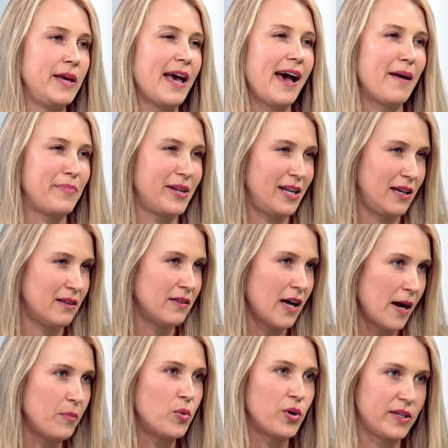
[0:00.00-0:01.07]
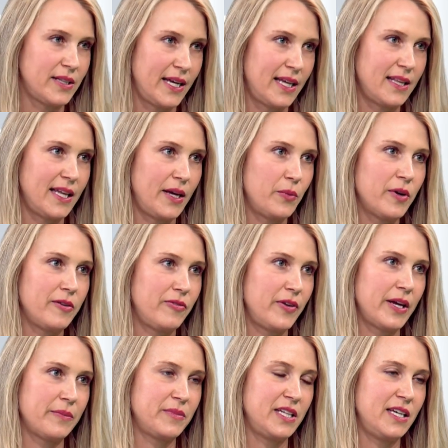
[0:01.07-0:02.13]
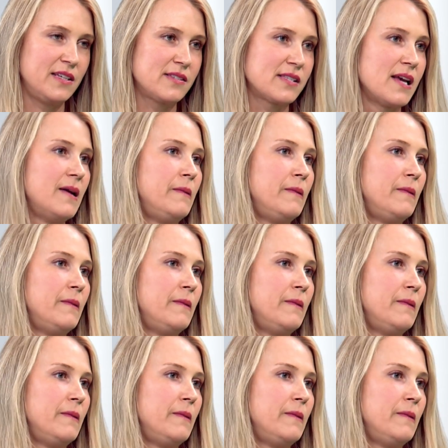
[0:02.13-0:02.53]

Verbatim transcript: happening a lot more lately where families